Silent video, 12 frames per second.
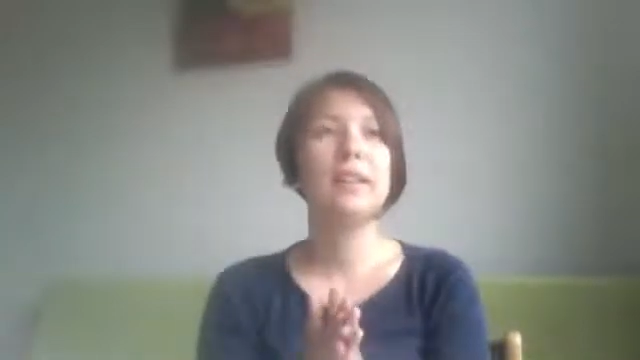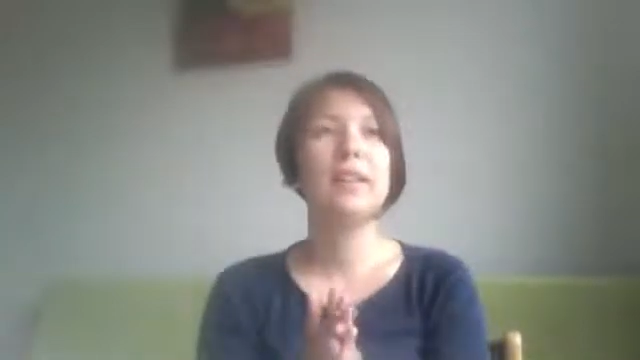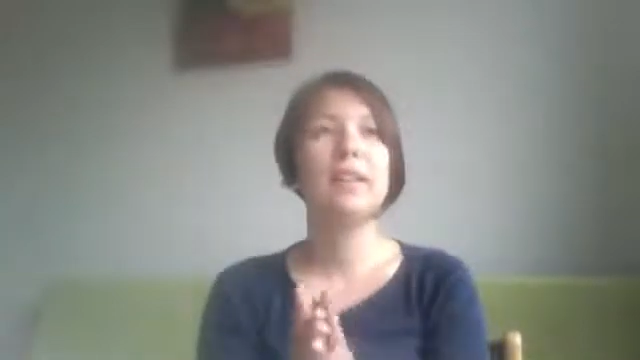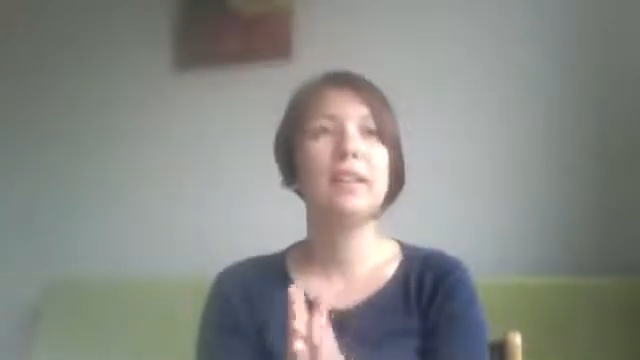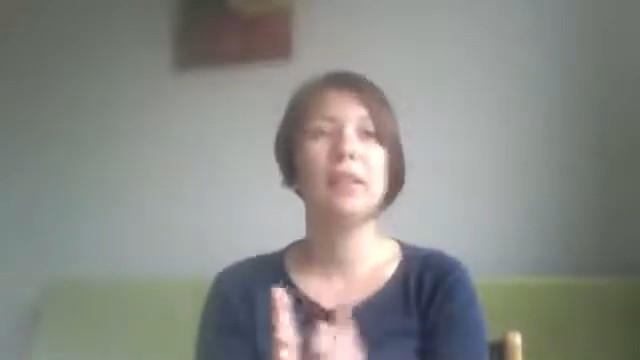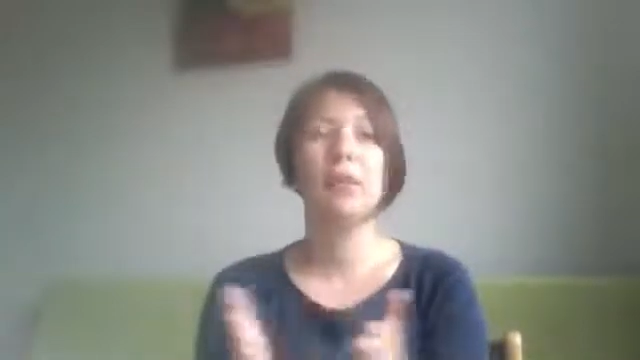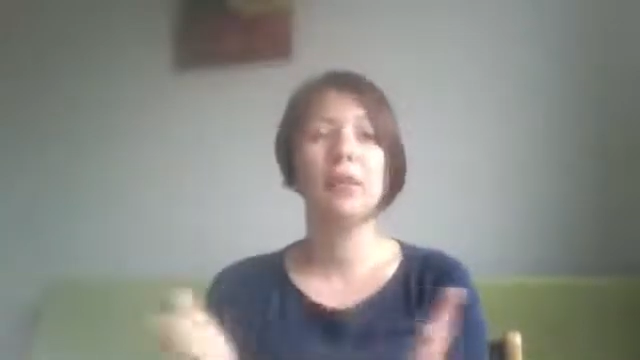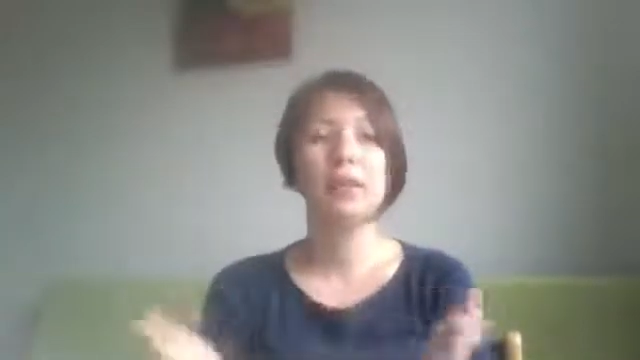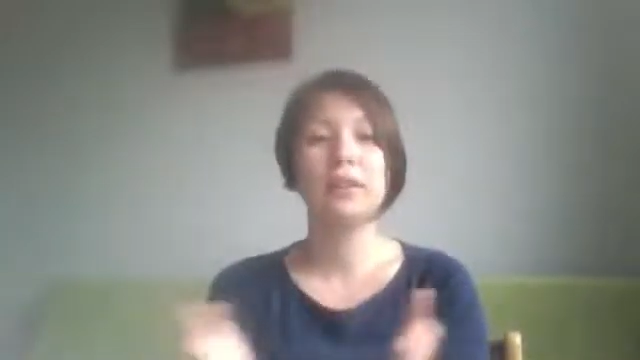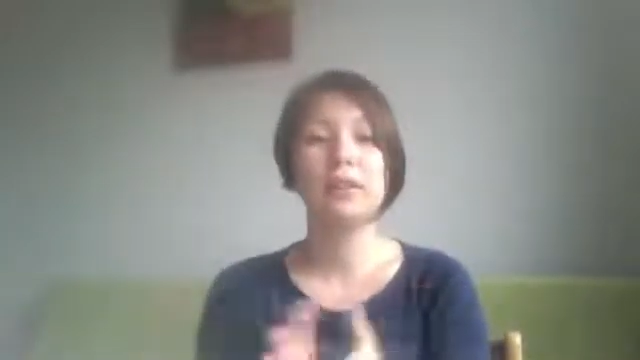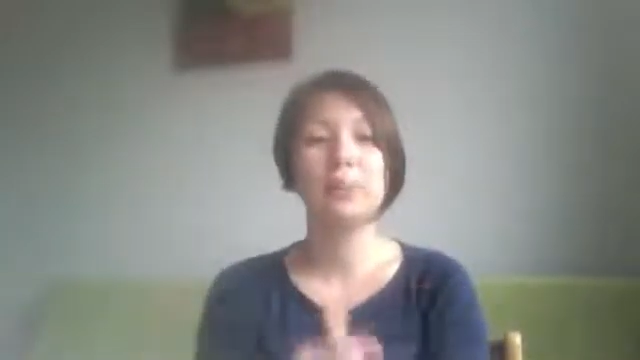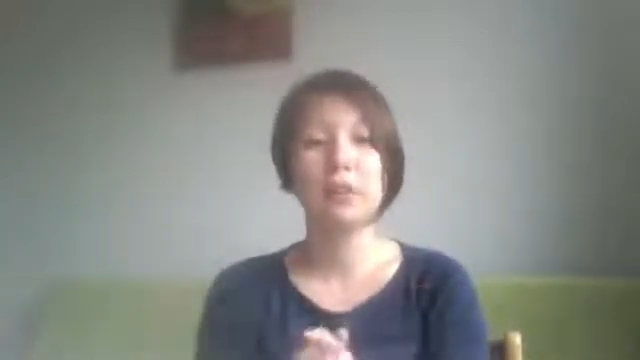he
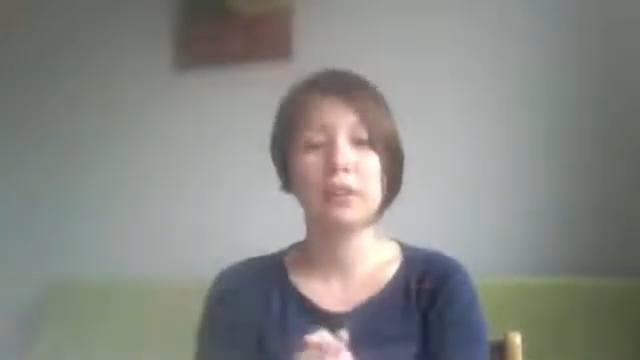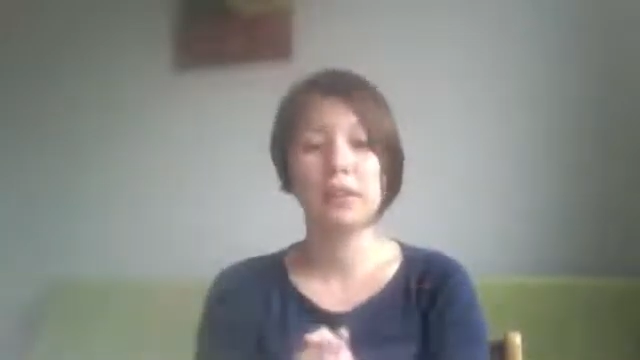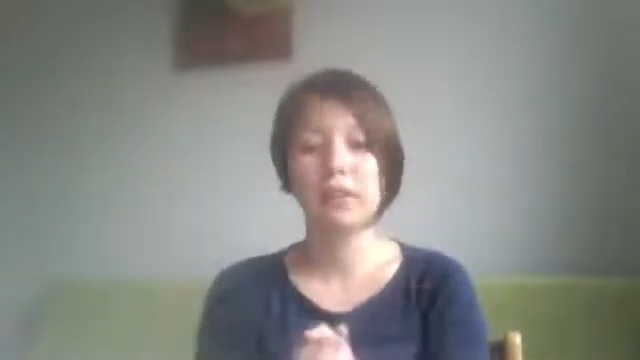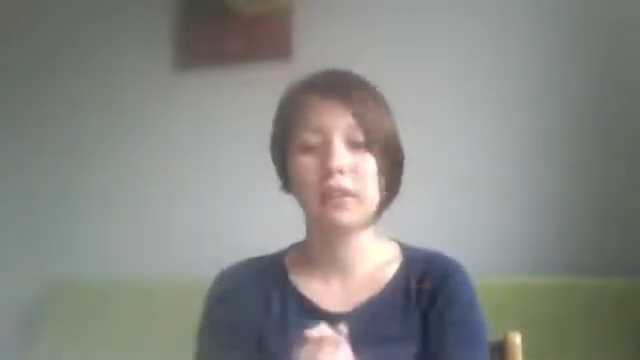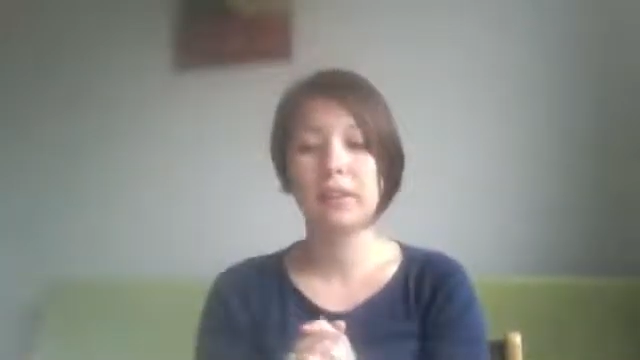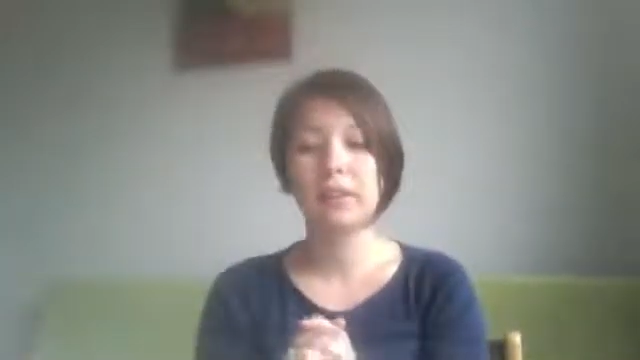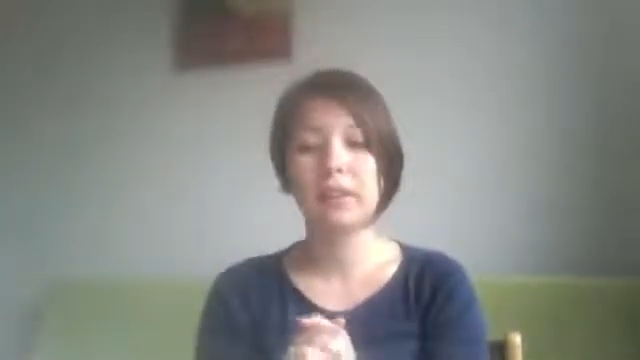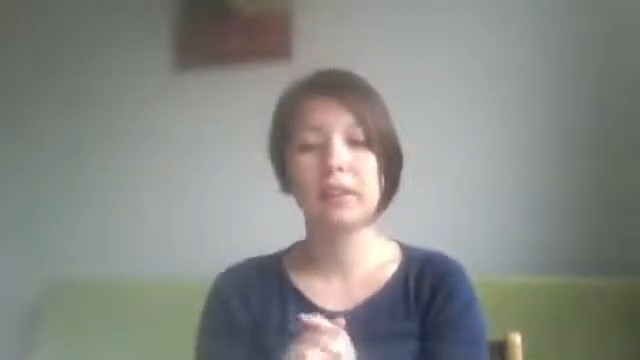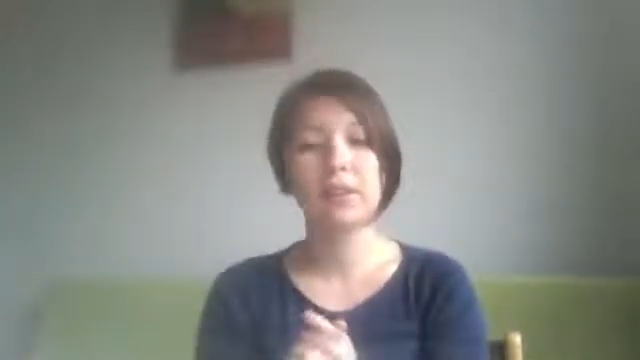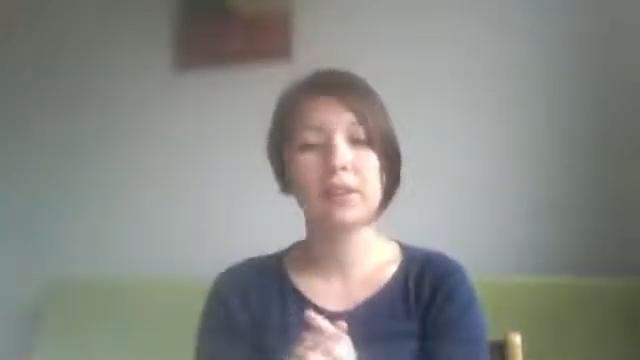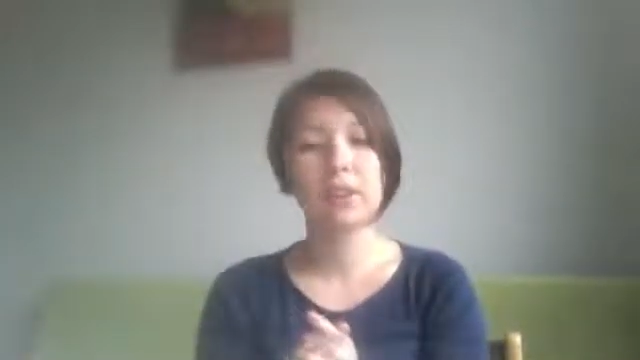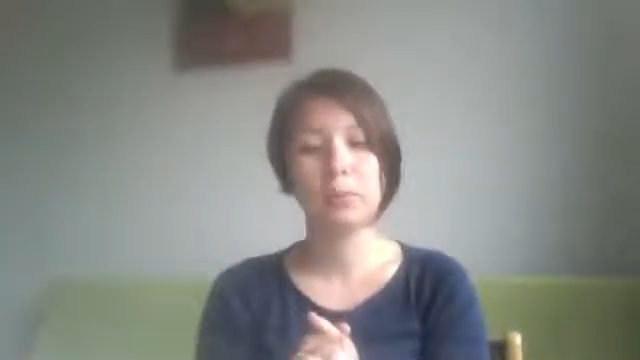or the
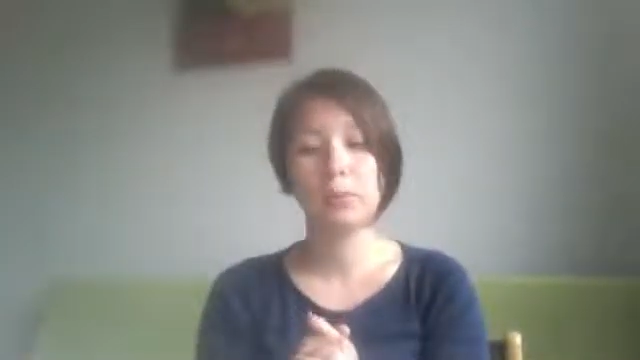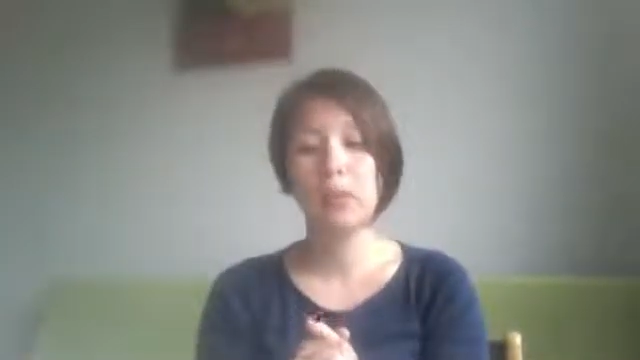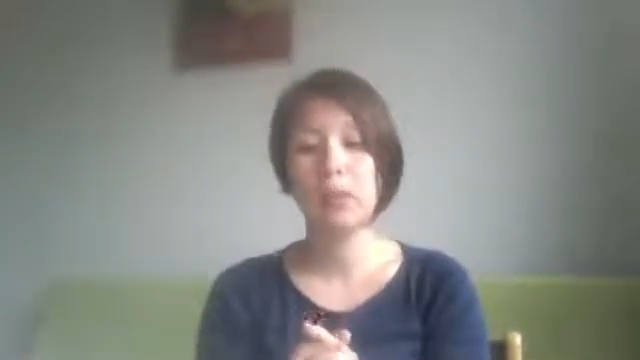leadership